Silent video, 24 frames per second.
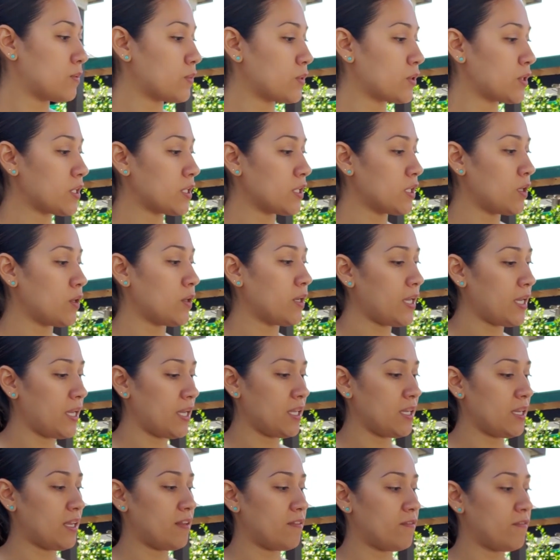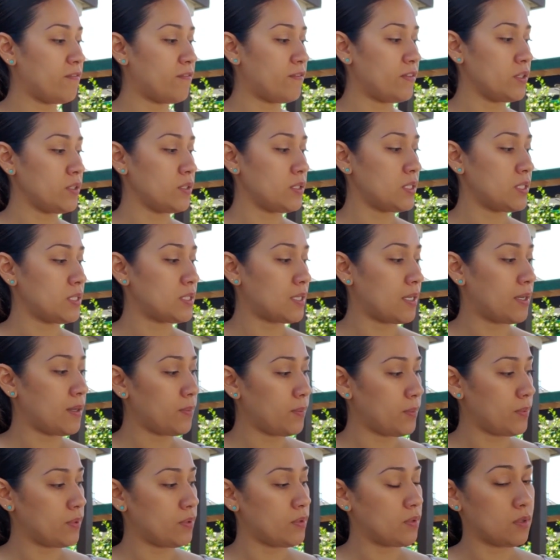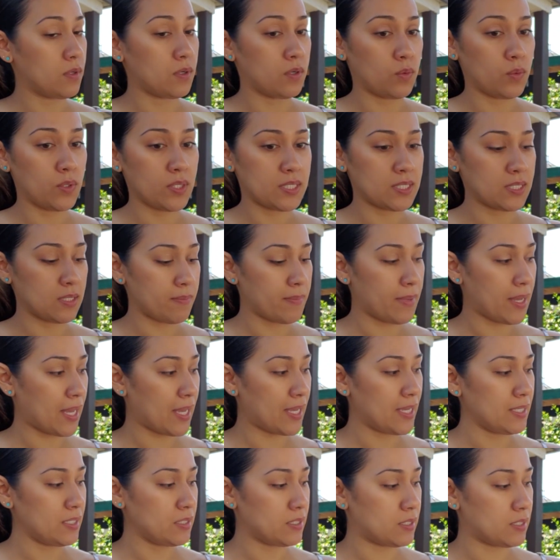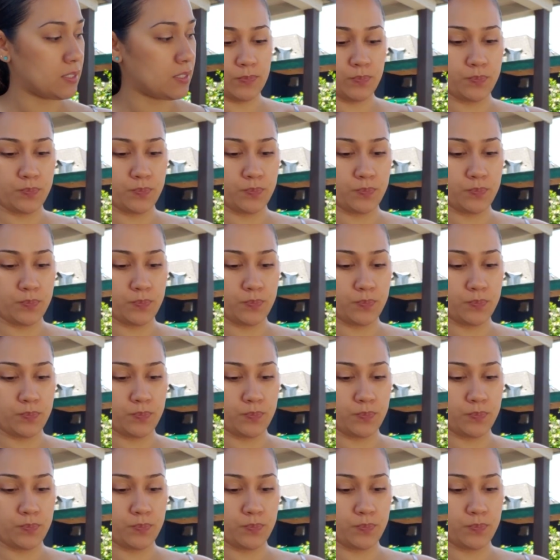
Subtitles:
We're going to go ahead and fill this up with some ice.